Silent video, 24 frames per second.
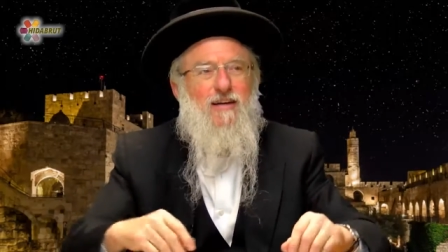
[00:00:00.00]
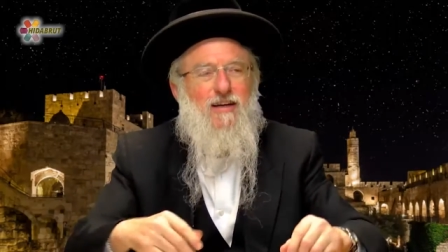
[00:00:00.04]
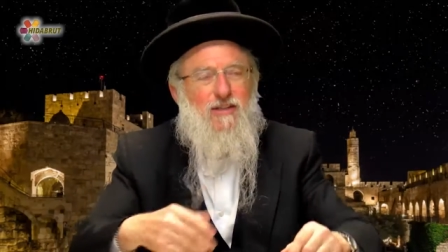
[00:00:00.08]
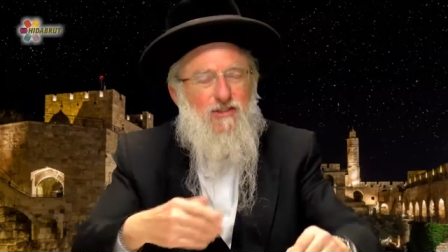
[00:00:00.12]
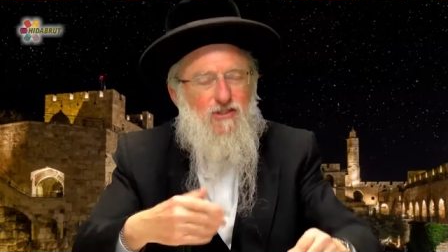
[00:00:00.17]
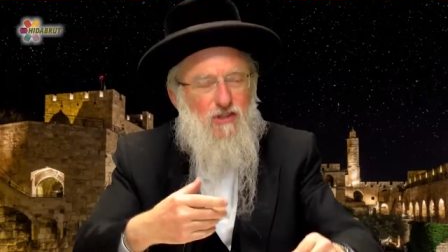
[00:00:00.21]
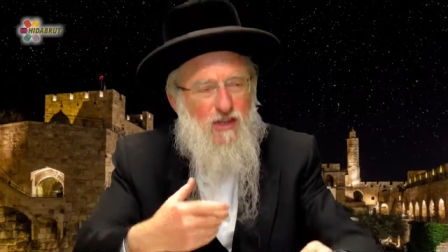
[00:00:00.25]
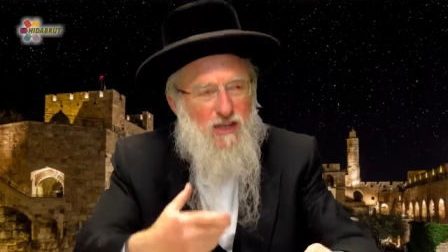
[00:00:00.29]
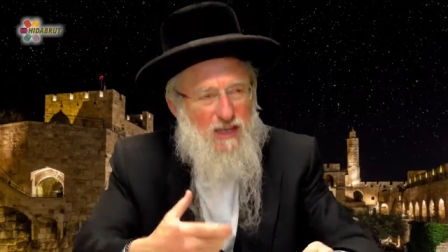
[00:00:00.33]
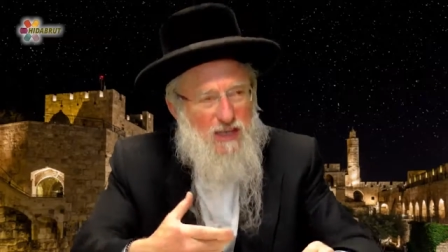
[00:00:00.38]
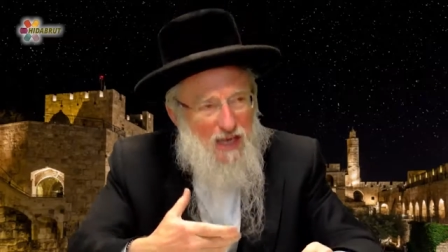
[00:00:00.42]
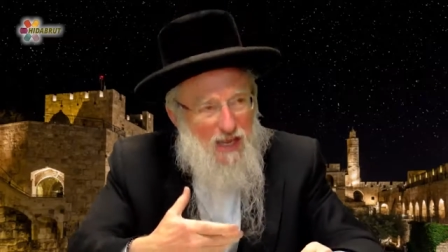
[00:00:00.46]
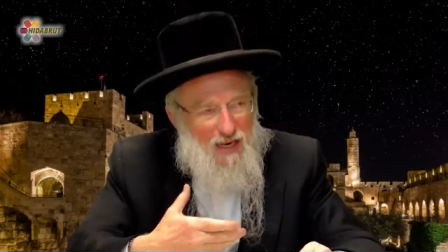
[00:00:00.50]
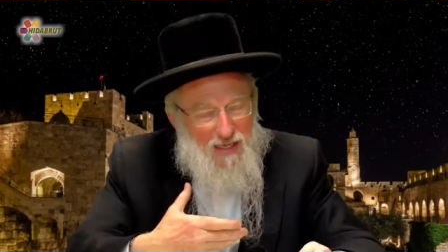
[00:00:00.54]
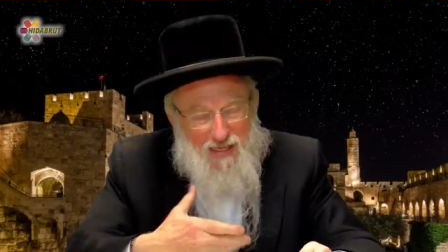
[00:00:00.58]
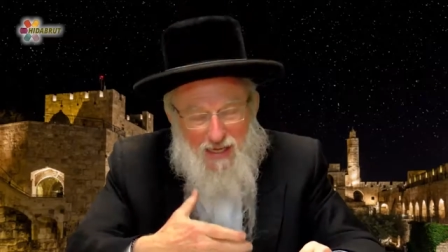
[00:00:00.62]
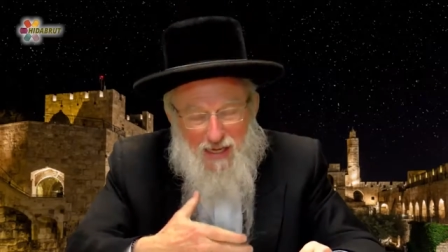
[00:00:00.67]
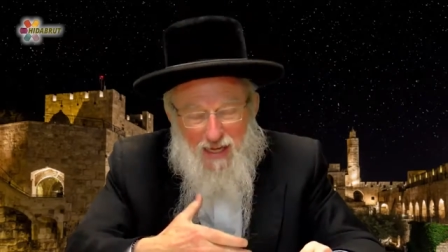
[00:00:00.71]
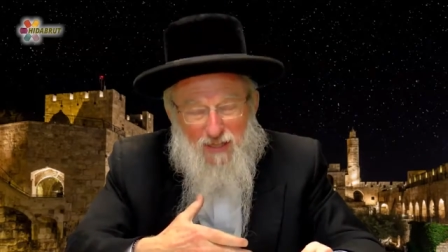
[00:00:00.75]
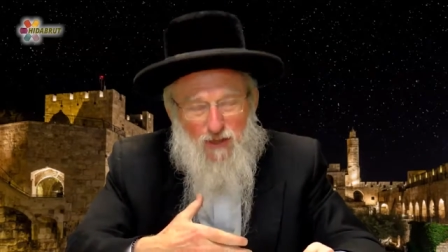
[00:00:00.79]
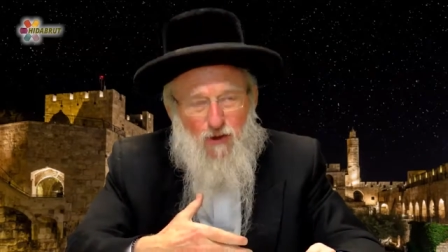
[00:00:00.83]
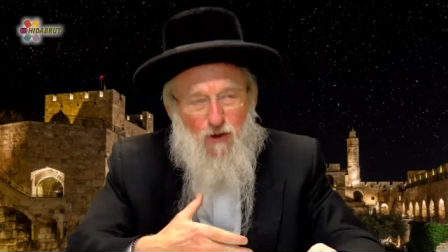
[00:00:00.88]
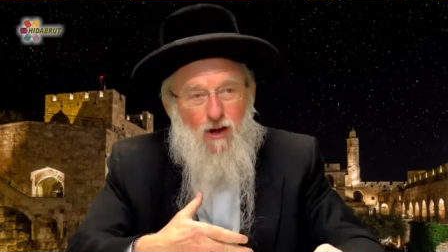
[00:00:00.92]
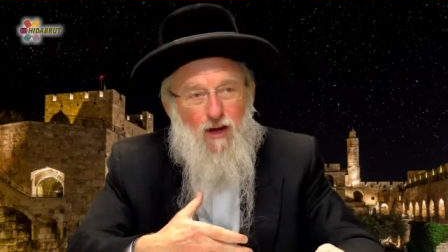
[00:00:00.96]
So you get a
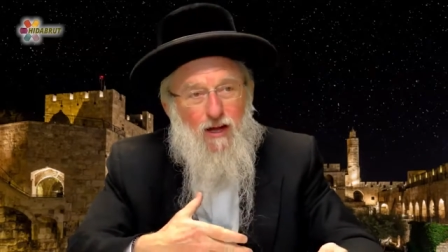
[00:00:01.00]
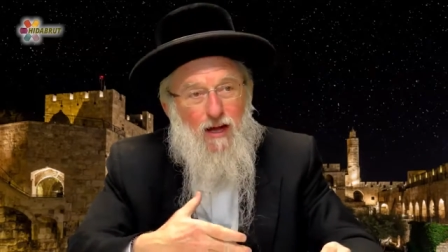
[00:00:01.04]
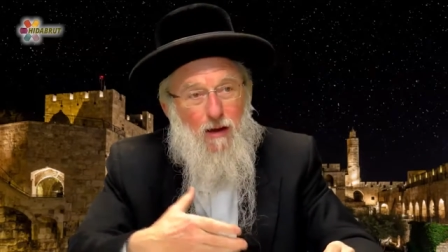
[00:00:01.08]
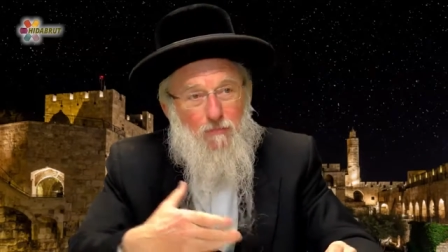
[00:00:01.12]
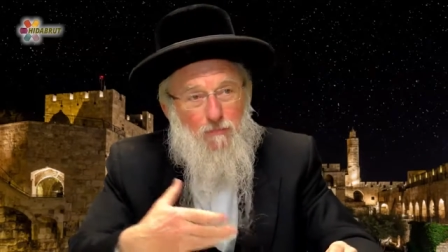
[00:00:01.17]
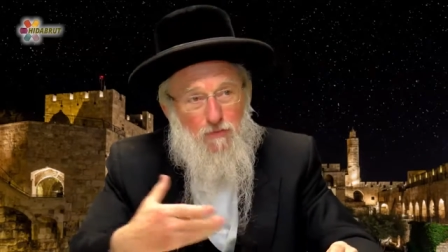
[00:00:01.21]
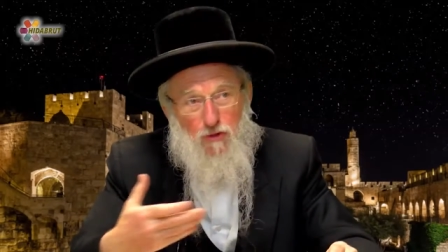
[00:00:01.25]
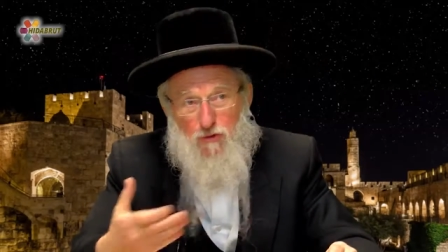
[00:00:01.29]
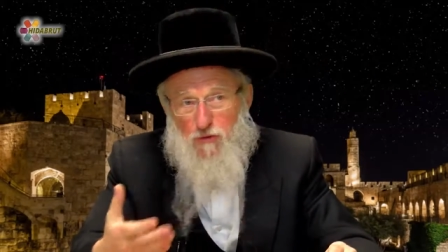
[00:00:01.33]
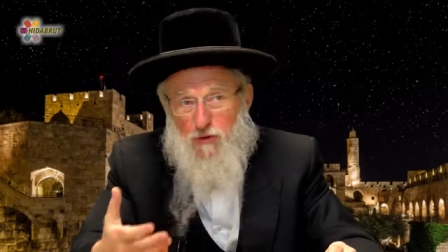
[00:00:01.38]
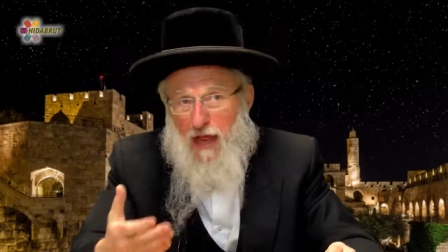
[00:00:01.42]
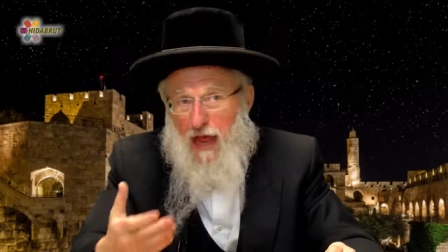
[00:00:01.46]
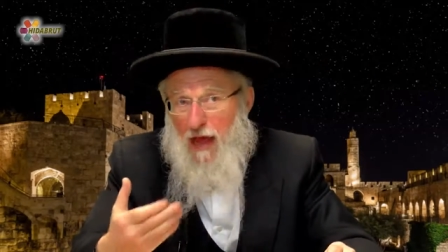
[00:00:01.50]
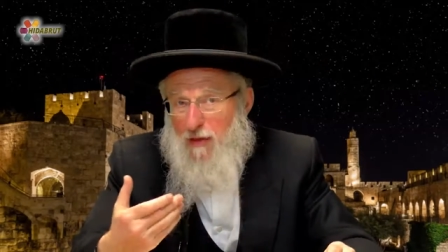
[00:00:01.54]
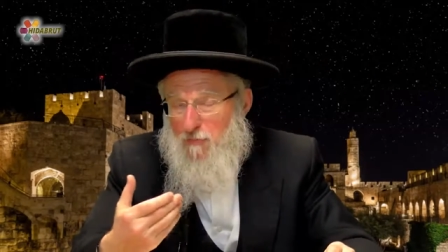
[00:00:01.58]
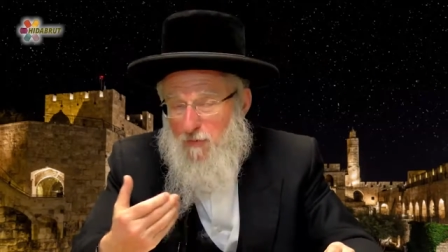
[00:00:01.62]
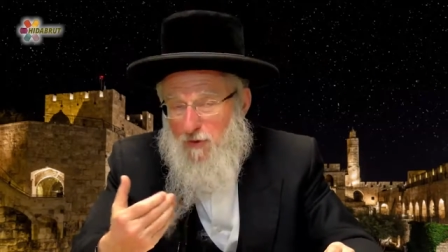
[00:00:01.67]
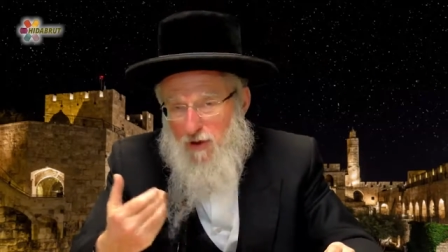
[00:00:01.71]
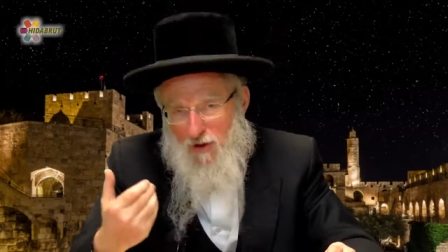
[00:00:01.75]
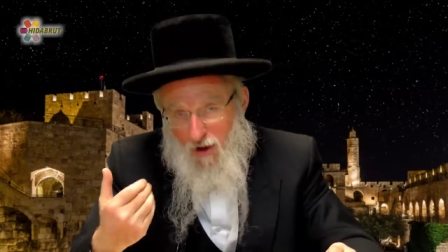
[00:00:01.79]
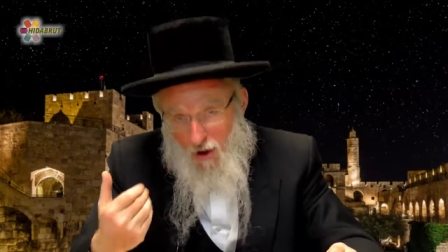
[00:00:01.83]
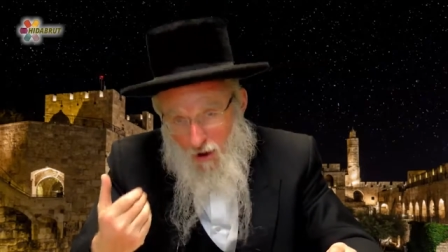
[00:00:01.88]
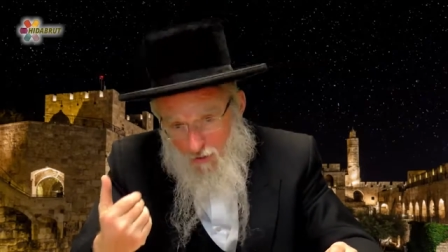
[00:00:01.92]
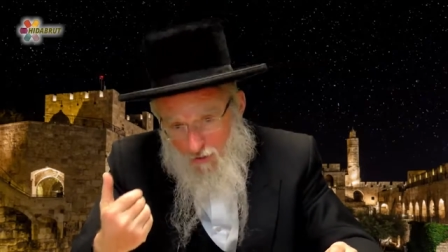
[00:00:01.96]
kid going up to 3, and
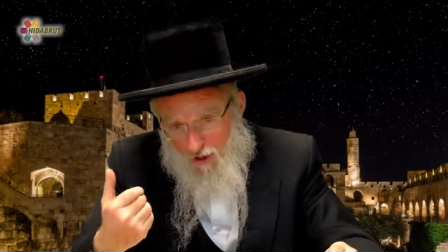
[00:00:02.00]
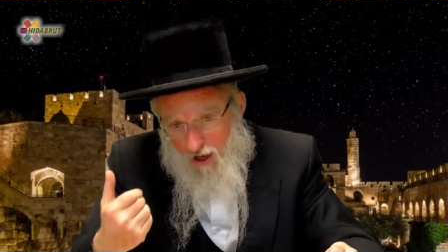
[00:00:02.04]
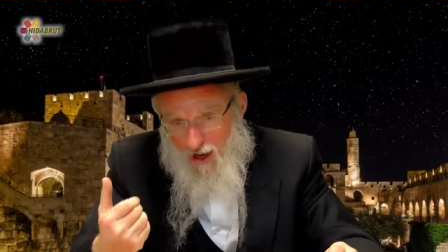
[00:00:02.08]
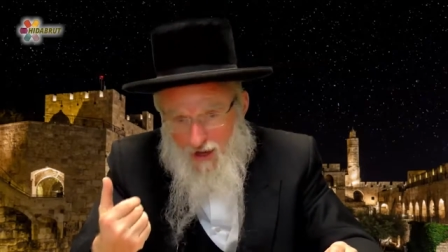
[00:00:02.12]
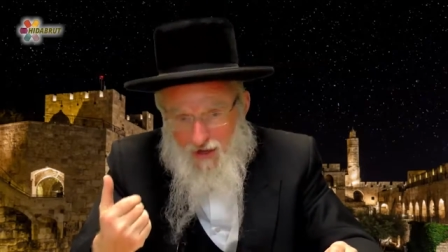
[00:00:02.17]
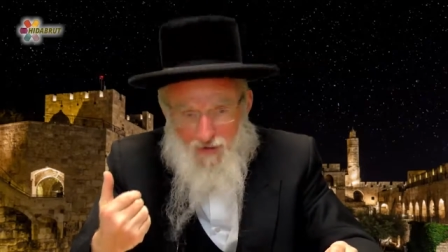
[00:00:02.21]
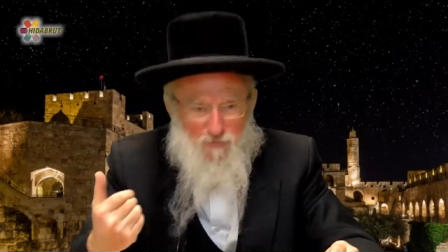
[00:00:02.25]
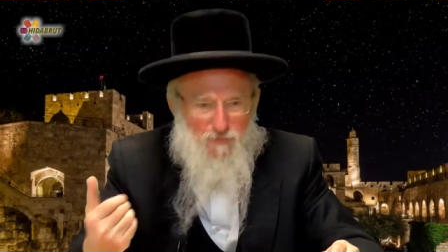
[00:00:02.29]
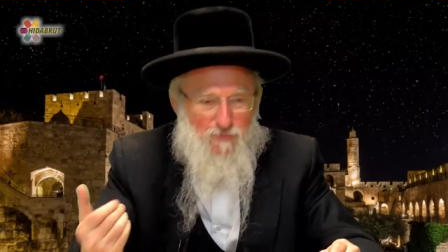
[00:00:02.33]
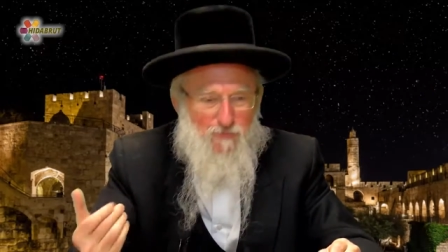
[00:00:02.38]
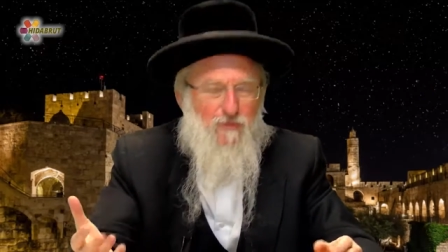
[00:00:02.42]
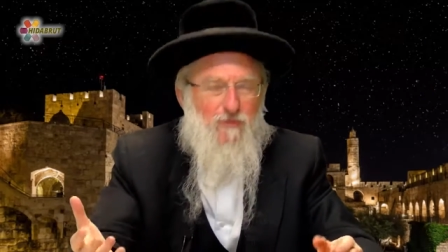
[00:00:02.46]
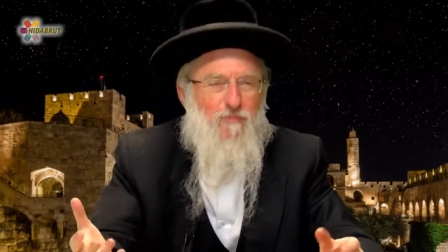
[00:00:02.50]
okay,